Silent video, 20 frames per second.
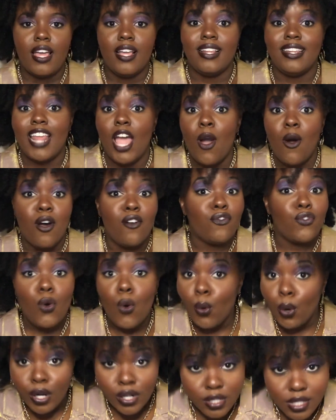Now, of
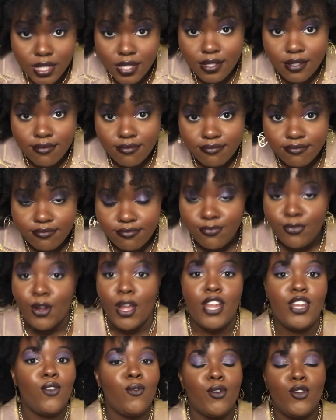course, for
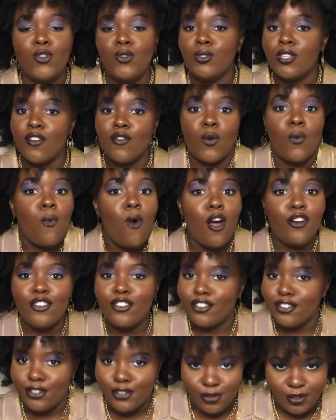anyone who's ever watered
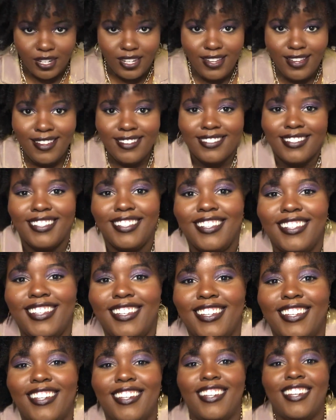a tree
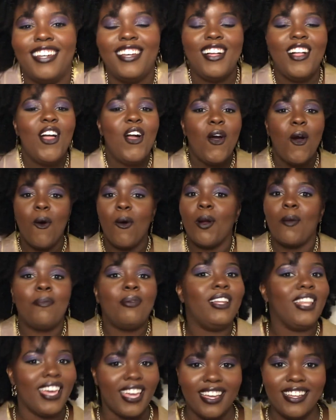or
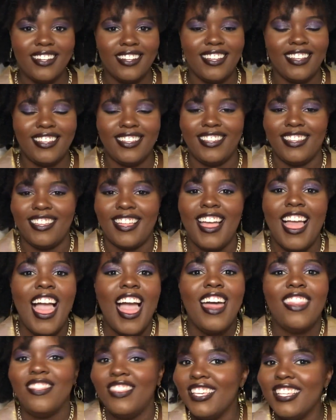plant,
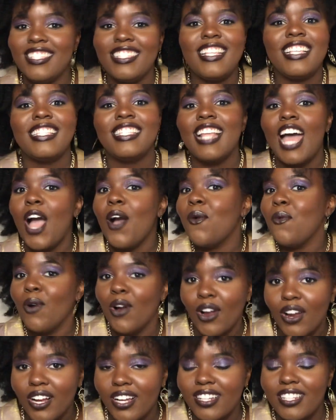this does not
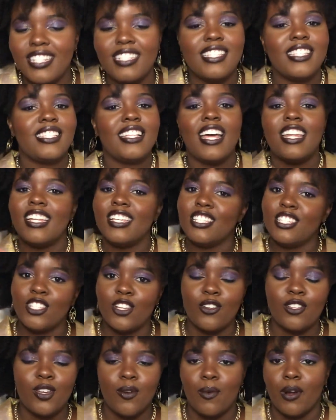work. This does not
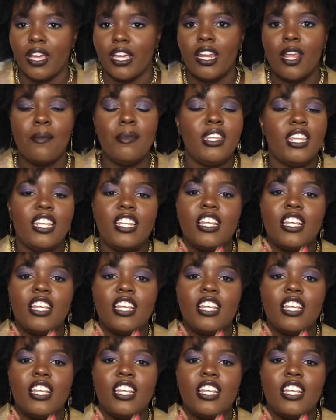necessarily work. And I mean, it